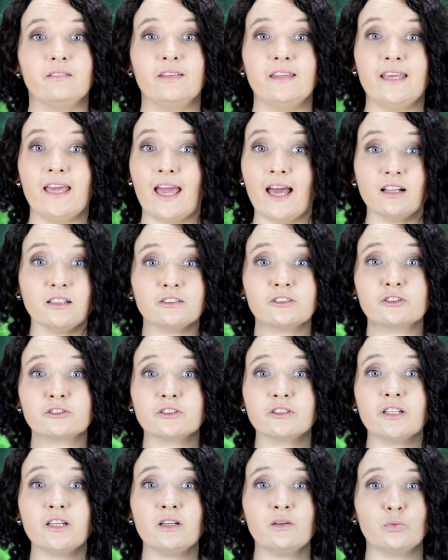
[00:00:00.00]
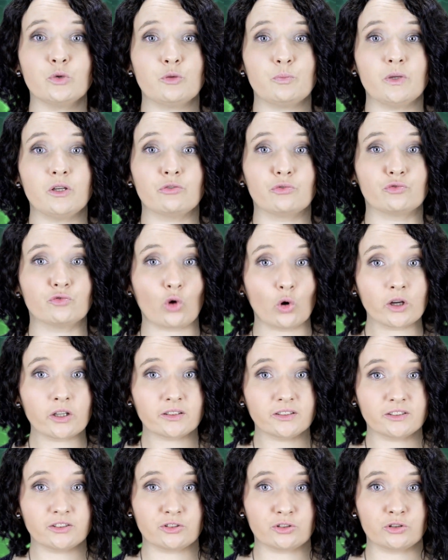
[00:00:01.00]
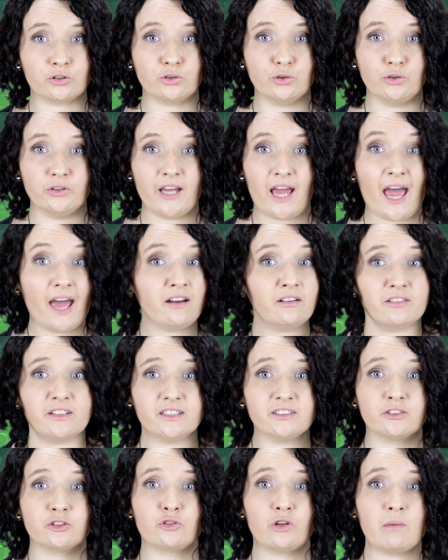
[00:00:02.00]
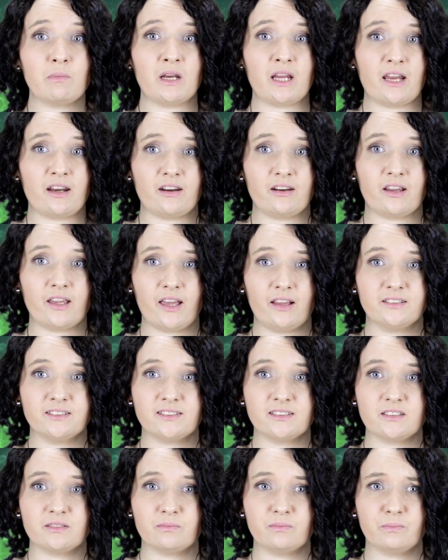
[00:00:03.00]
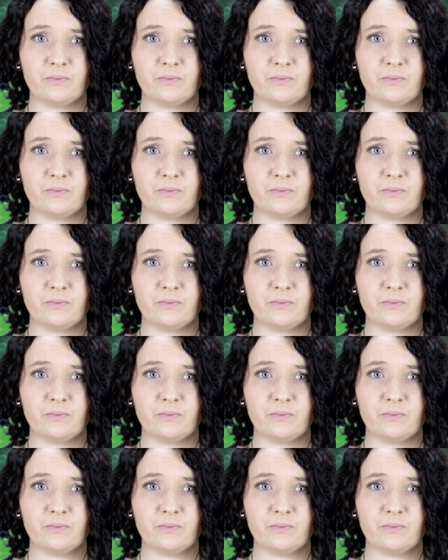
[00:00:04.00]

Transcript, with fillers: the elderly would be royally screwed and discriminated against